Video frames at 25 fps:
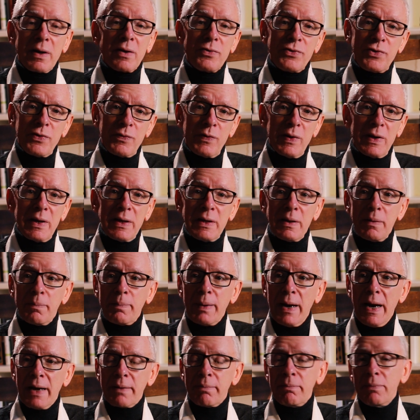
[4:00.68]
because you feel in a
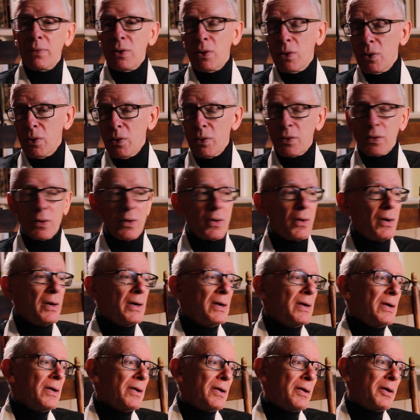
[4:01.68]
bad mood,
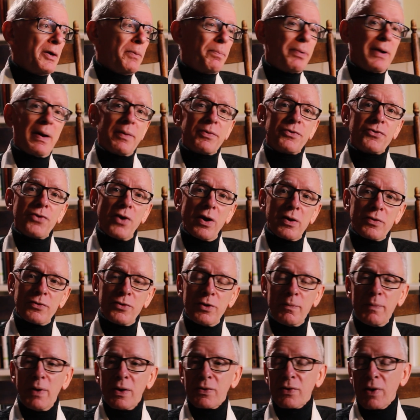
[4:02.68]
or you perhaps drunk
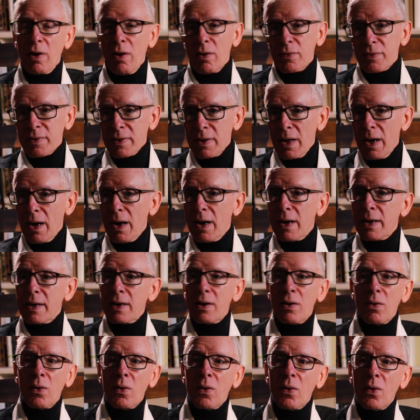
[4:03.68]
too much last
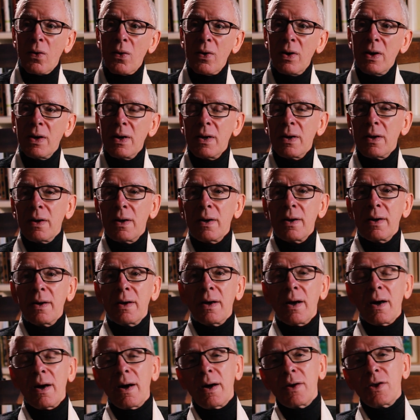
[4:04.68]
night, or
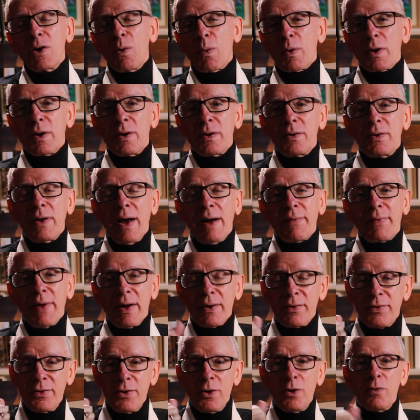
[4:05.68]
you want to have
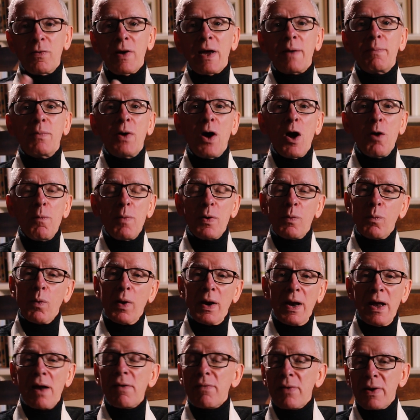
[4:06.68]
that duvet moment,
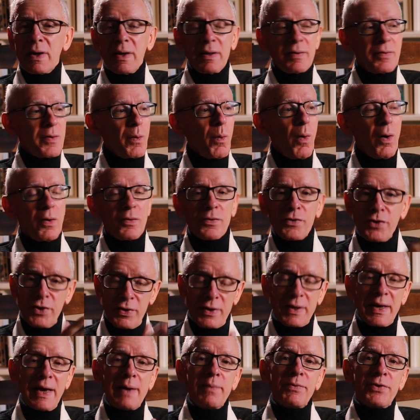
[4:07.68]
whatever it is you want.
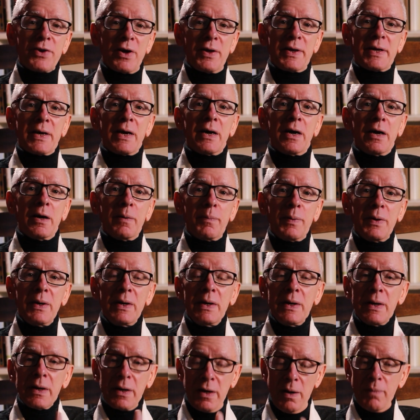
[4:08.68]
Just keep turning up.
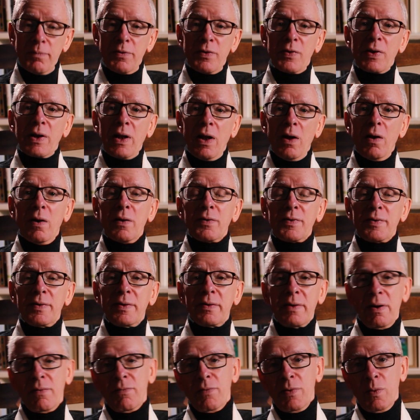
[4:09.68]
Come to the
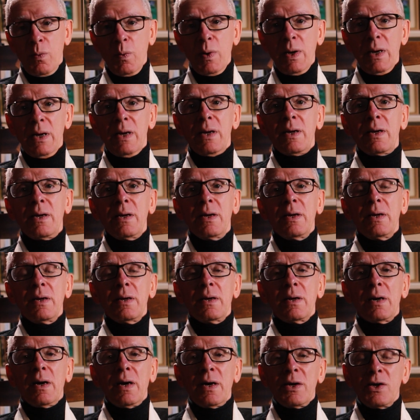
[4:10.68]
classes every week.
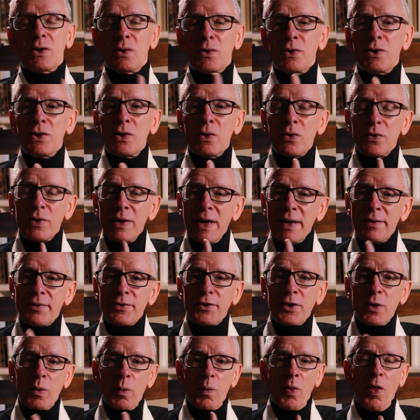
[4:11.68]
You'll need
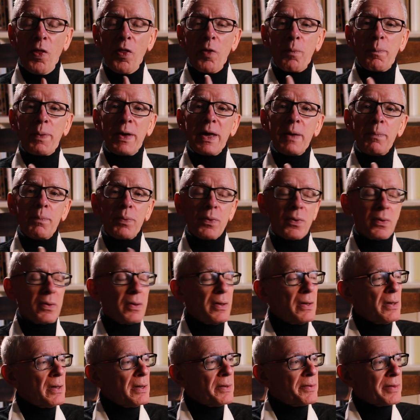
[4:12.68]
to do it with other
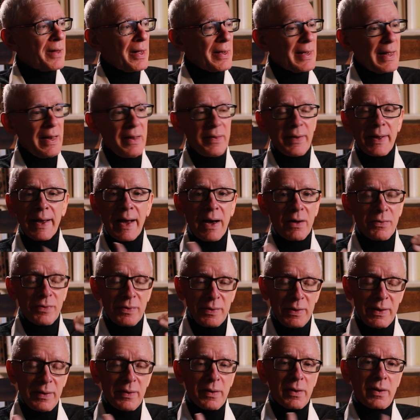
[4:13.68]
people. It's like anything else,
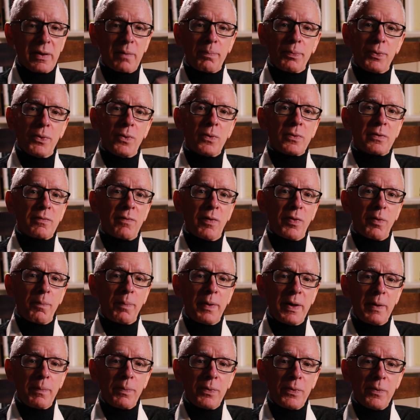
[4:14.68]
you need the support of other
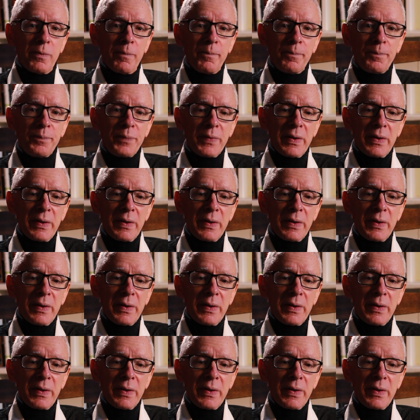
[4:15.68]
people.